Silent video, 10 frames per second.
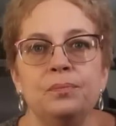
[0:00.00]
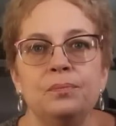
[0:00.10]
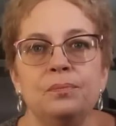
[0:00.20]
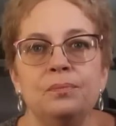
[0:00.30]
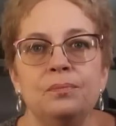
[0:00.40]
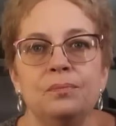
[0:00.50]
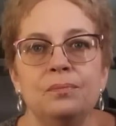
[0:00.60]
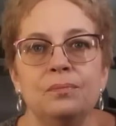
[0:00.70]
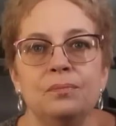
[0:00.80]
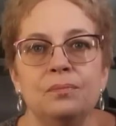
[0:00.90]

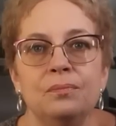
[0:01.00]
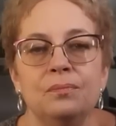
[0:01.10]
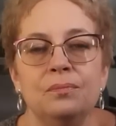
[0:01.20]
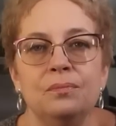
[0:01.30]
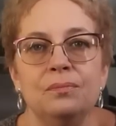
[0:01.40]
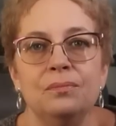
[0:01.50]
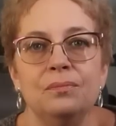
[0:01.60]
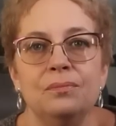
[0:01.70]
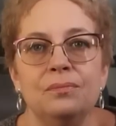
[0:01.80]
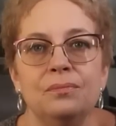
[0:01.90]

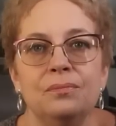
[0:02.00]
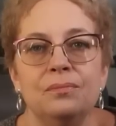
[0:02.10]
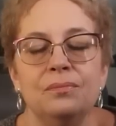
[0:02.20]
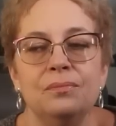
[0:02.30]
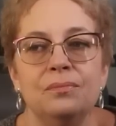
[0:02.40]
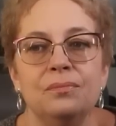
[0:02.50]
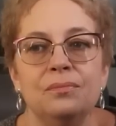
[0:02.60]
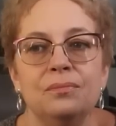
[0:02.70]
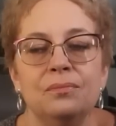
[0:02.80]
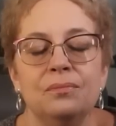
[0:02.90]

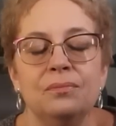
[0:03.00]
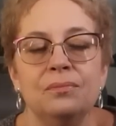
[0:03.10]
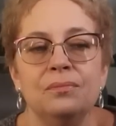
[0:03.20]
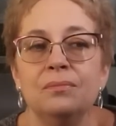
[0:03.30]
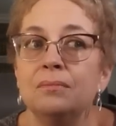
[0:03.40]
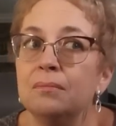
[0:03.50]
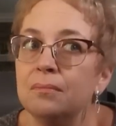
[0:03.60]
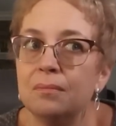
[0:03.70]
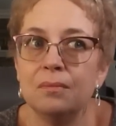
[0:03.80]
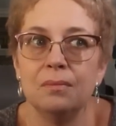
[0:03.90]

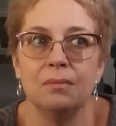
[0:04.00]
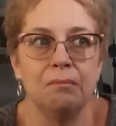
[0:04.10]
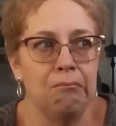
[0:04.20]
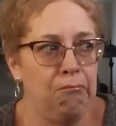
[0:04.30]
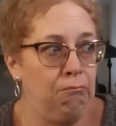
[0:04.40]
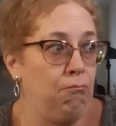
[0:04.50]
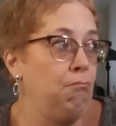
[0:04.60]
(silence)